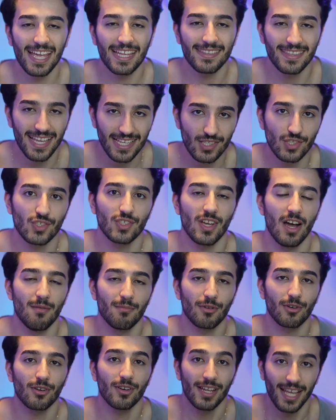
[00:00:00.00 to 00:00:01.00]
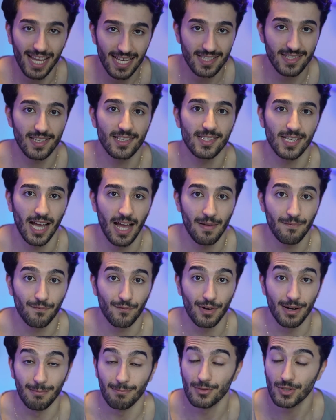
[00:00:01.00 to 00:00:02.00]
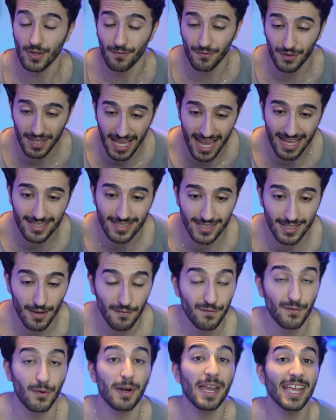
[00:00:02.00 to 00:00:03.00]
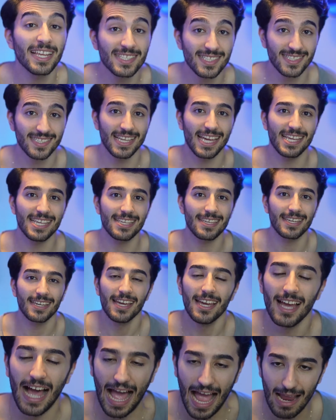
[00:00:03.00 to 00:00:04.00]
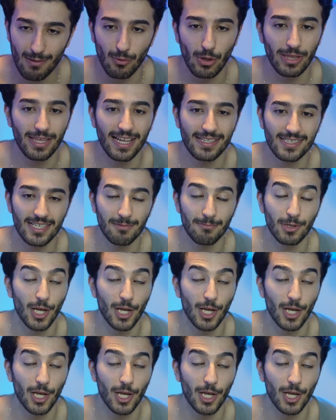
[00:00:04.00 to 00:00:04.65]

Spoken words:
this summer is the time for him. So for that, for his sake, I will let him